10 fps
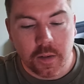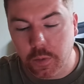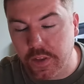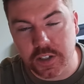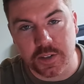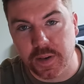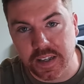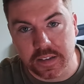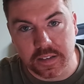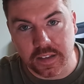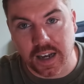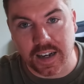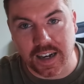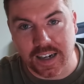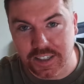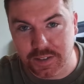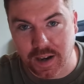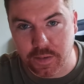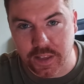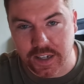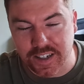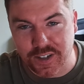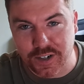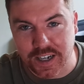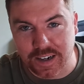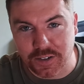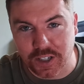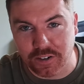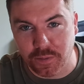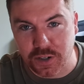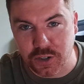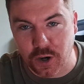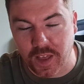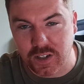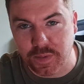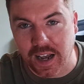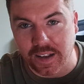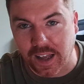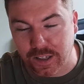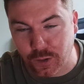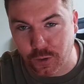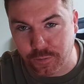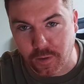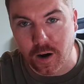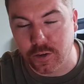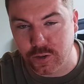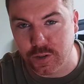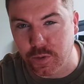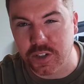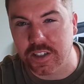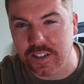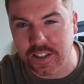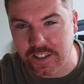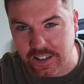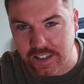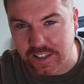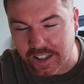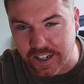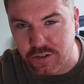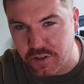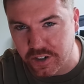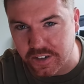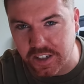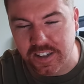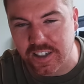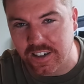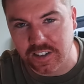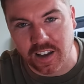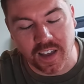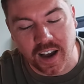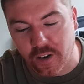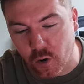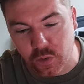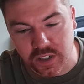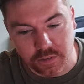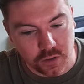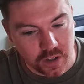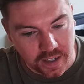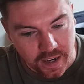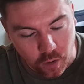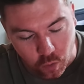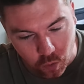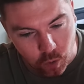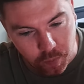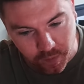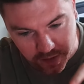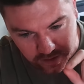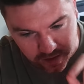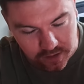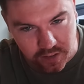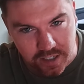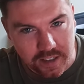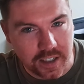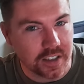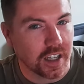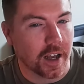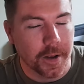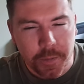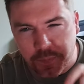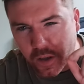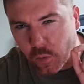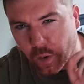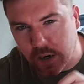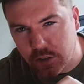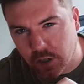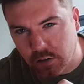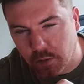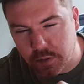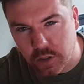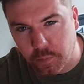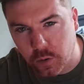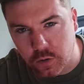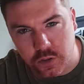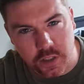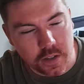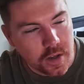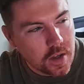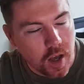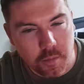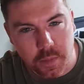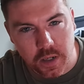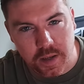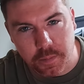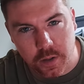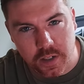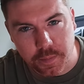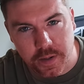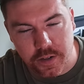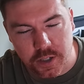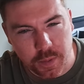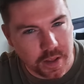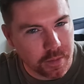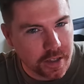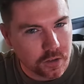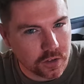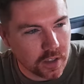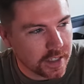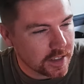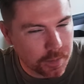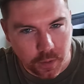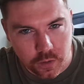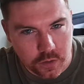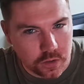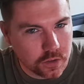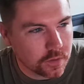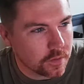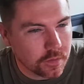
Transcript: But this is me, like, guys, you might be thinking you're talking absolute rubbish, Joe. That's me. I look far too much into these little intricate details like that. I always have done. I get hung up on these little details, like, why is Connor Roberts not posting a million Burnley pictures, but then when he goes to Leeds, he posts,